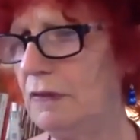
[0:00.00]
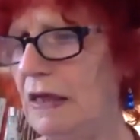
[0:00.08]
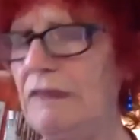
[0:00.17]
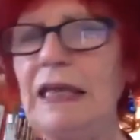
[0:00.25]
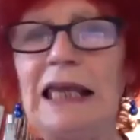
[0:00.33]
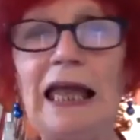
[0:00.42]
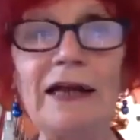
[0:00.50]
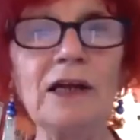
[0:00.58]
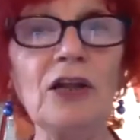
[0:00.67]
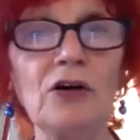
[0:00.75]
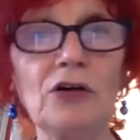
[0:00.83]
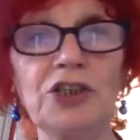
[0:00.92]
Then the
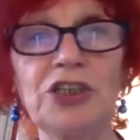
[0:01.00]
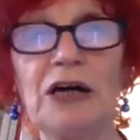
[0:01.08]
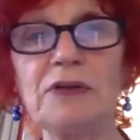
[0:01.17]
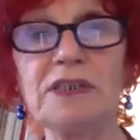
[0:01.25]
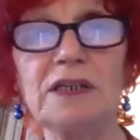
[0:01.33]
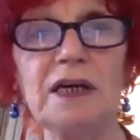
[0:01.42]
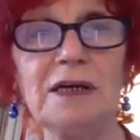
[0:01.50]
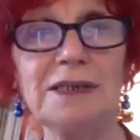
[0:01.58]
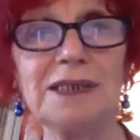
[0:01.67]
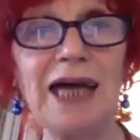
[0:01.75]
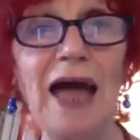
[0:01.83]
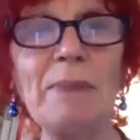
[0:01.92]
landlord shouted,
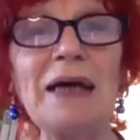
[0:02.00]
time,